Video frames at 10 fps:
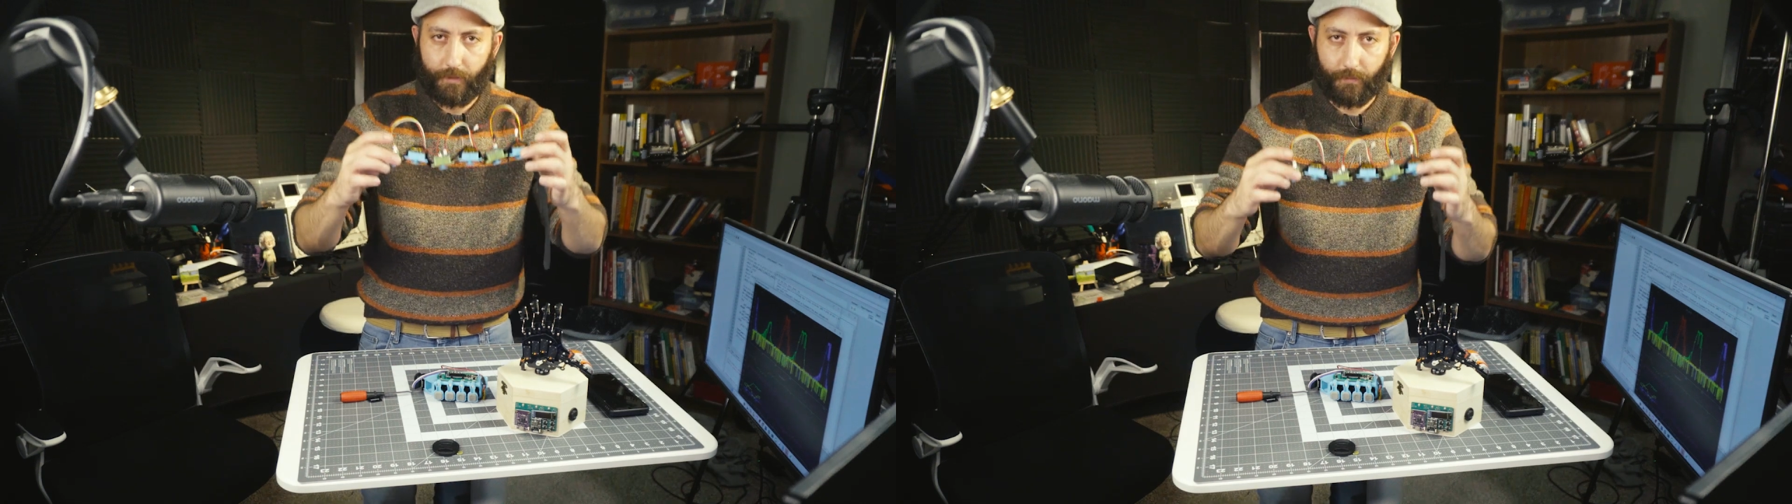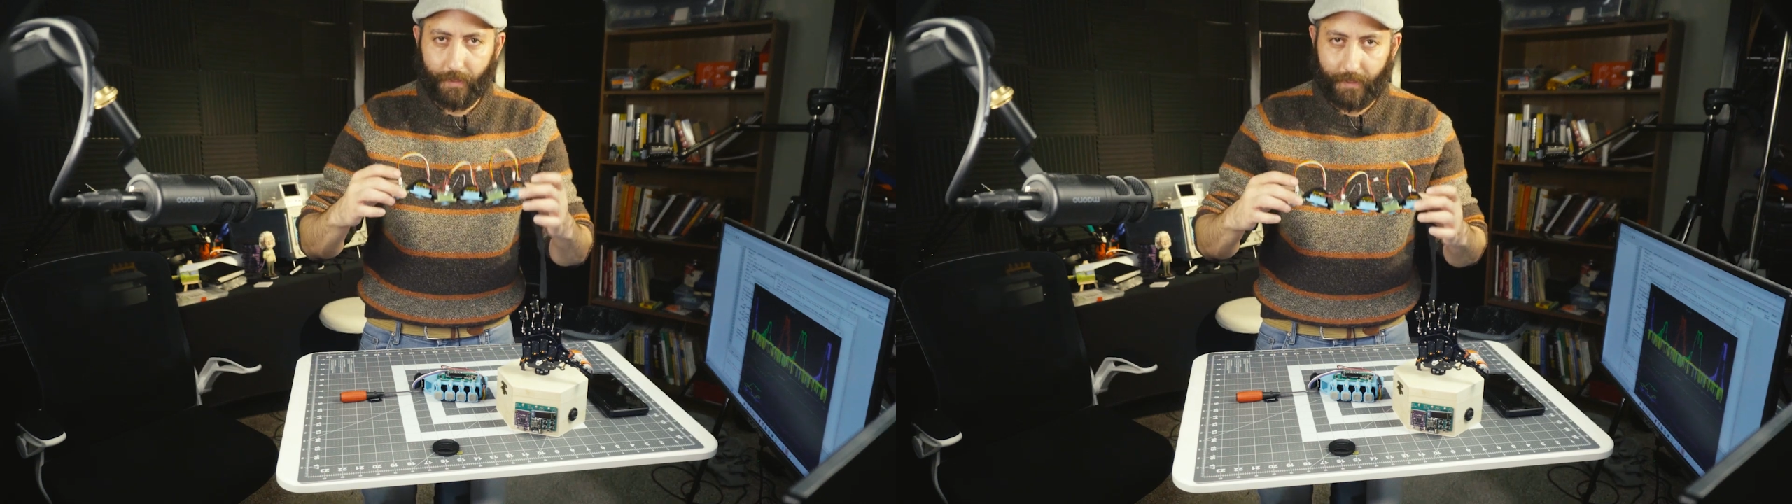
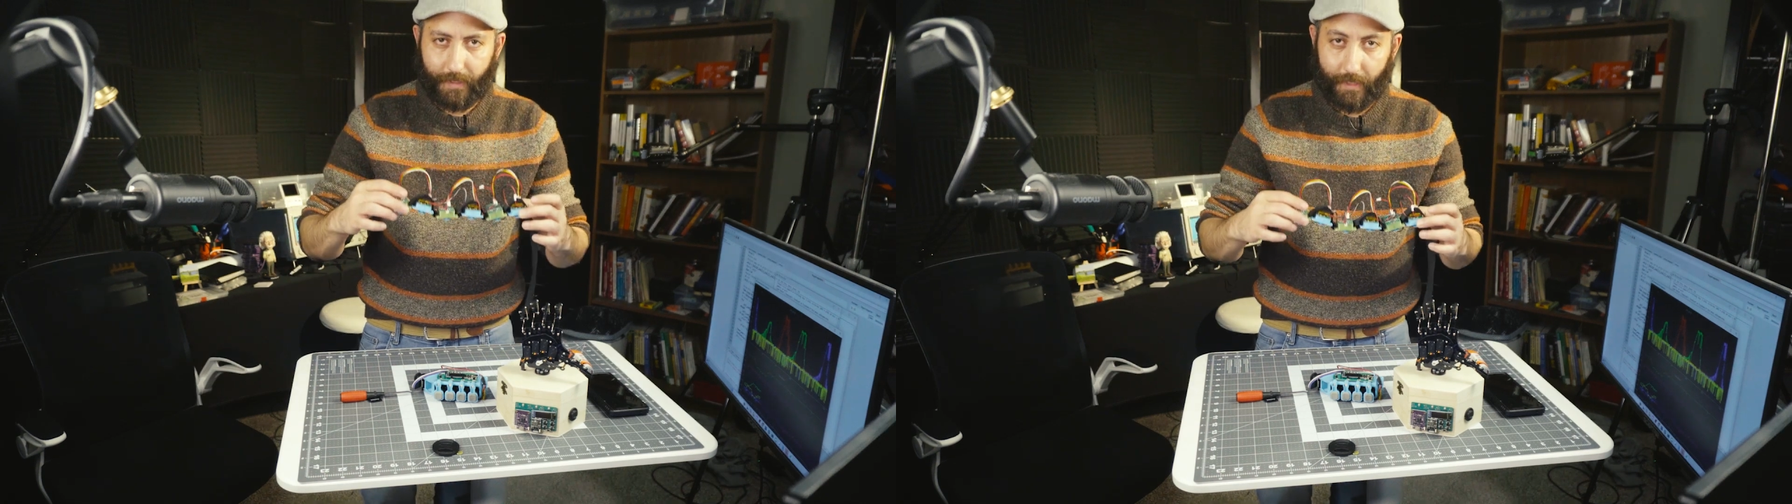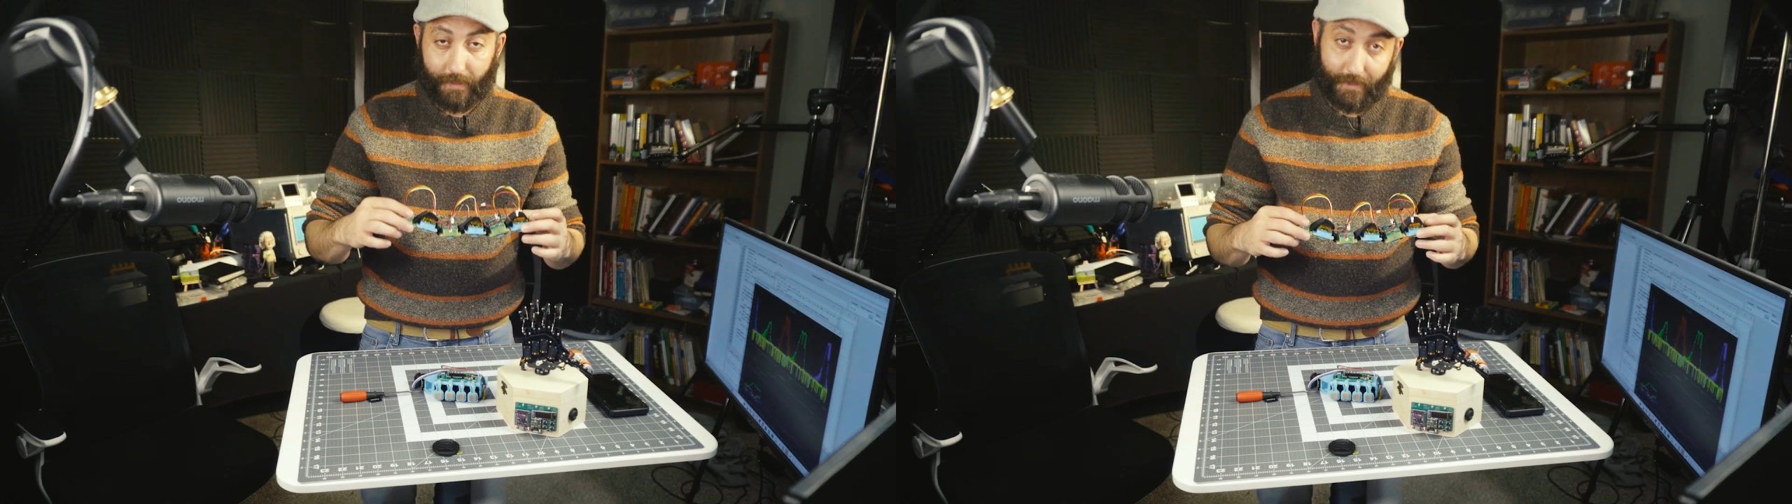to run
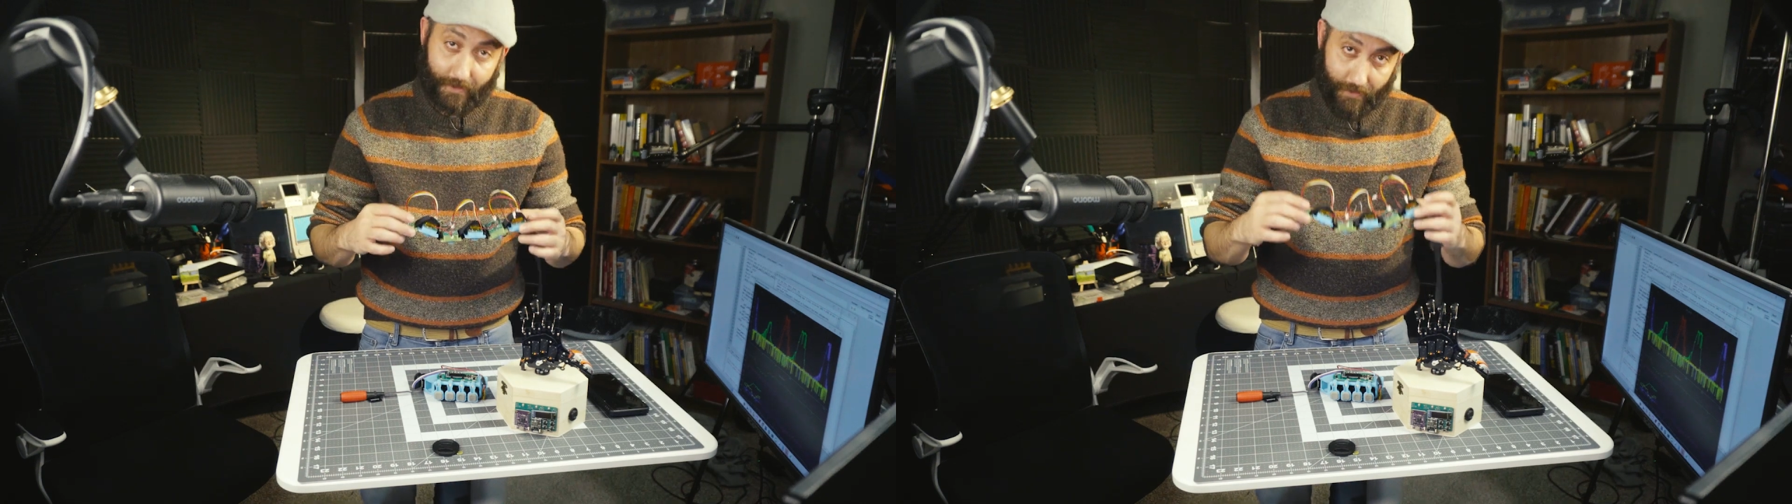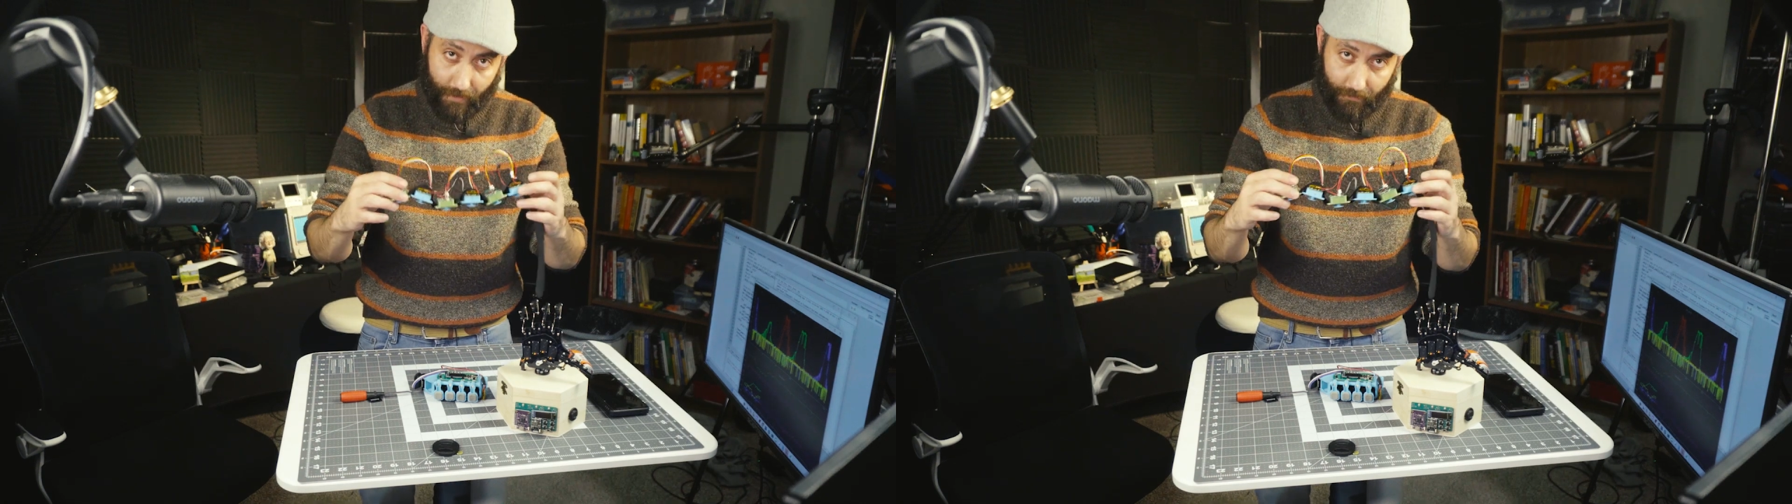
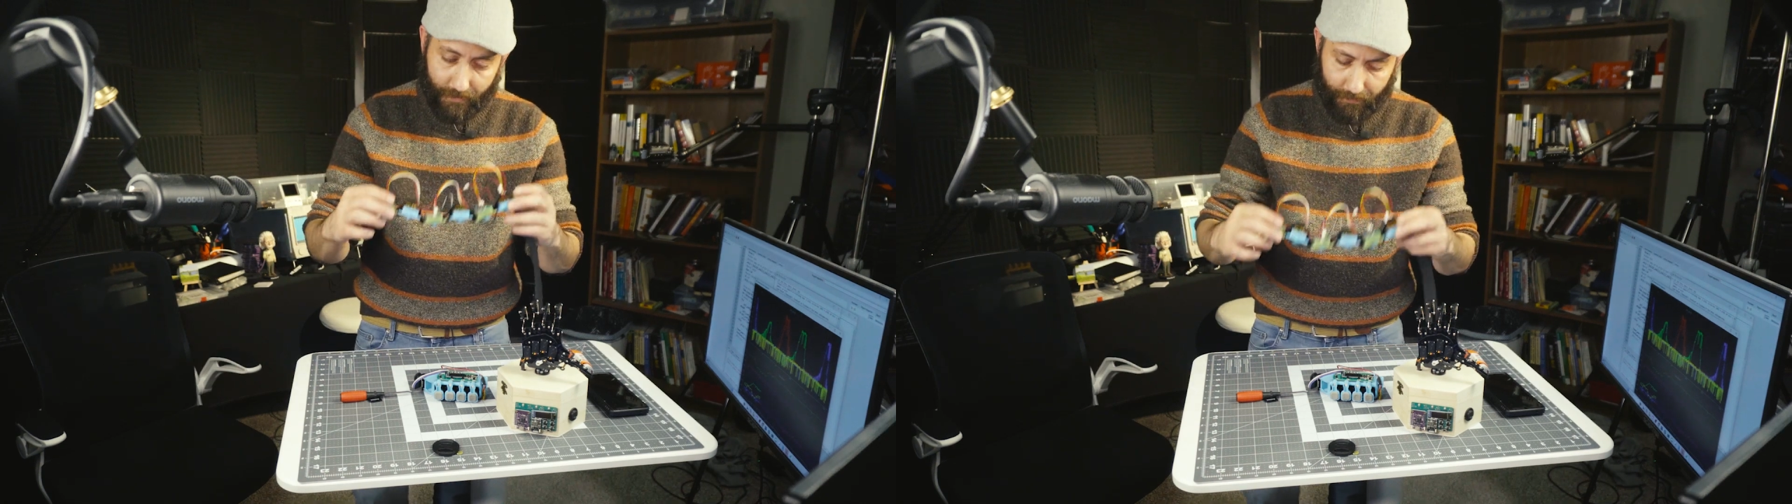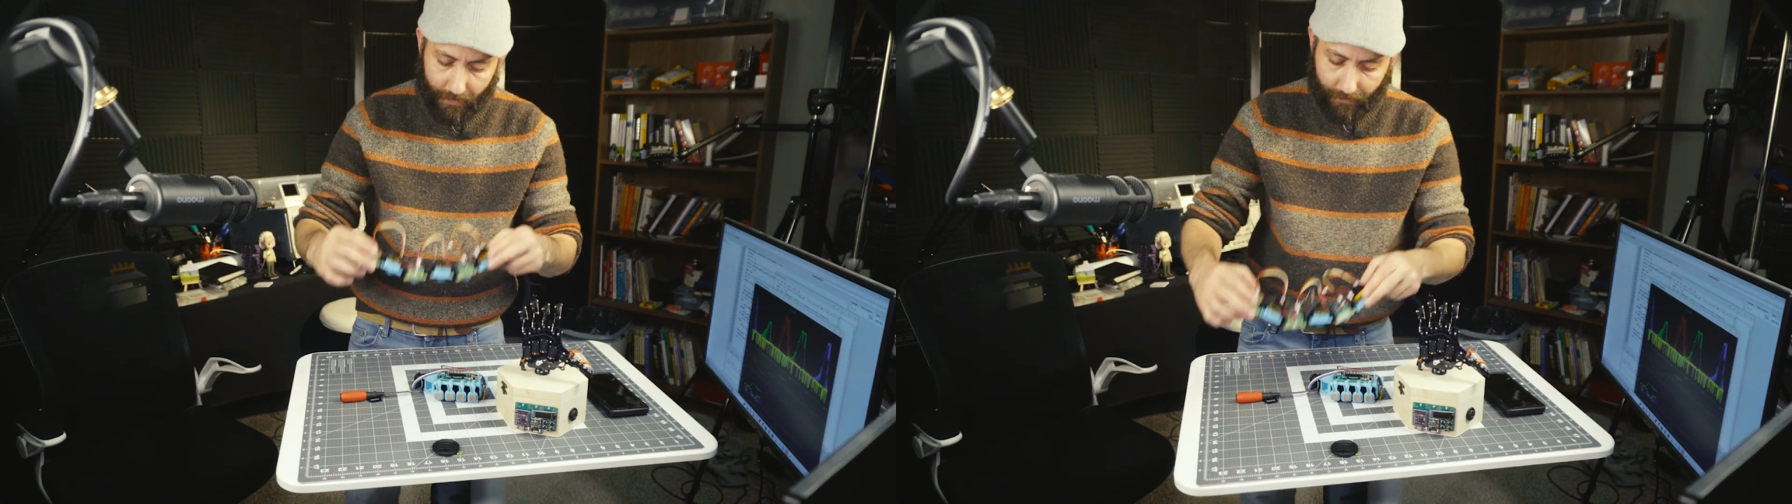tests
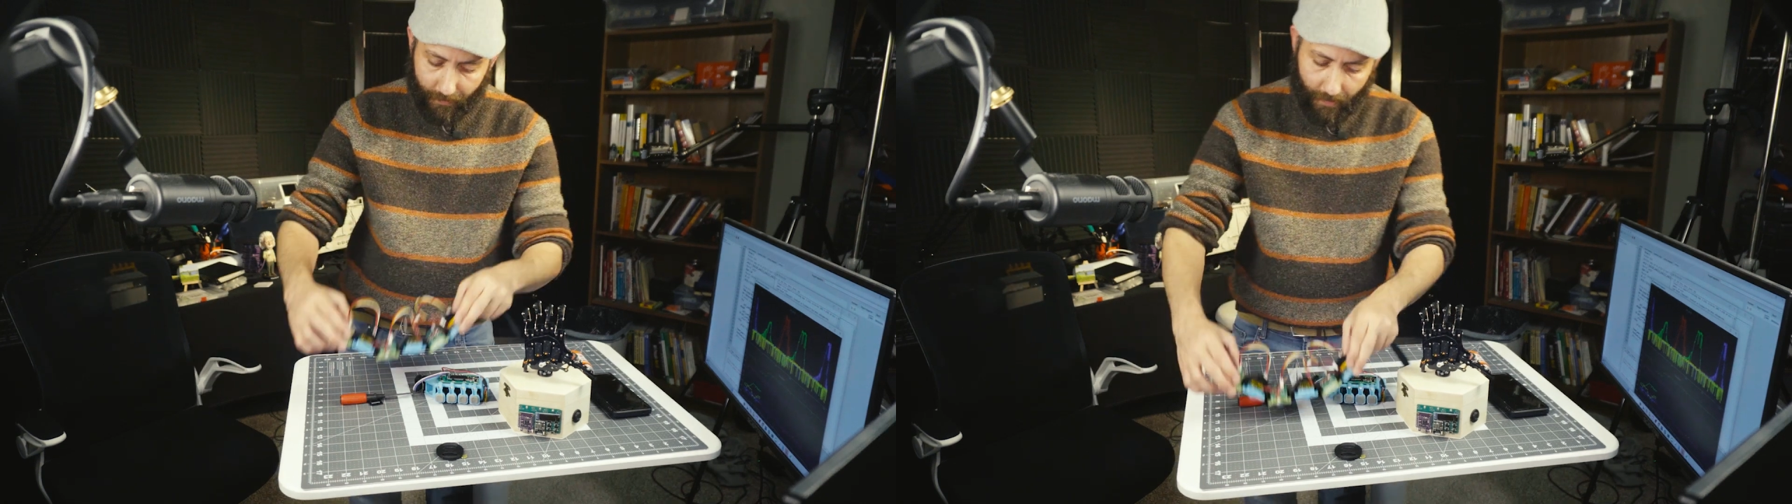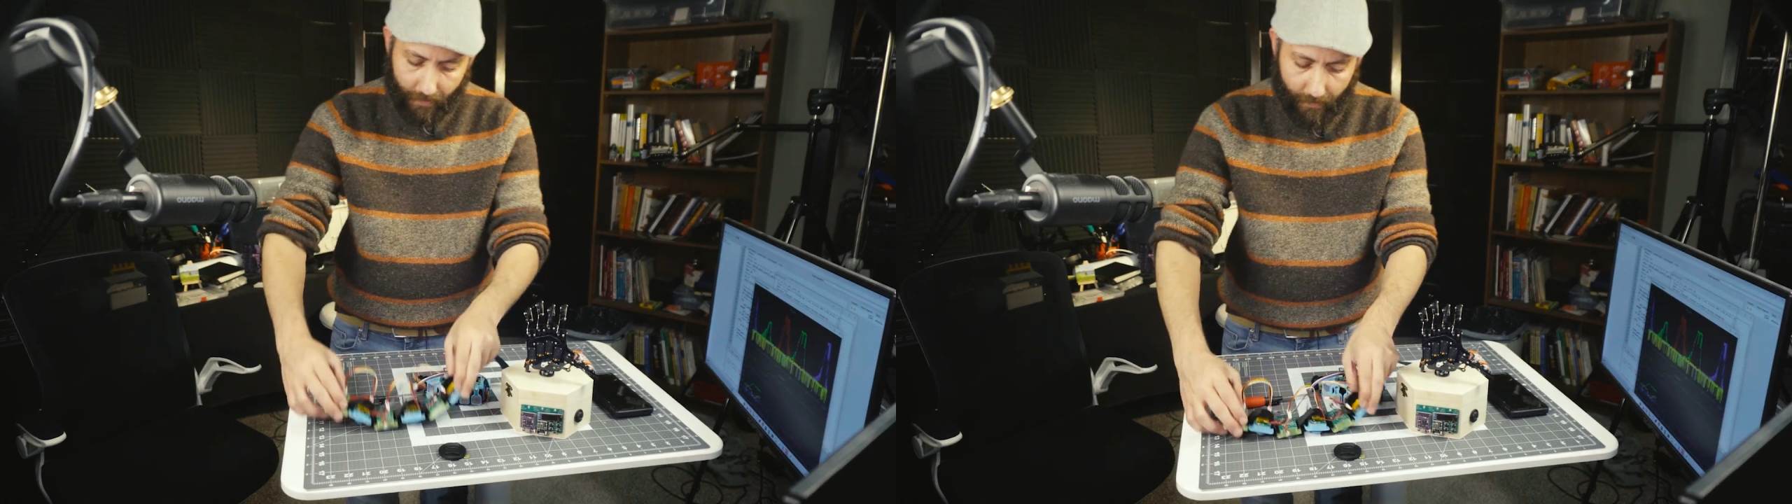much better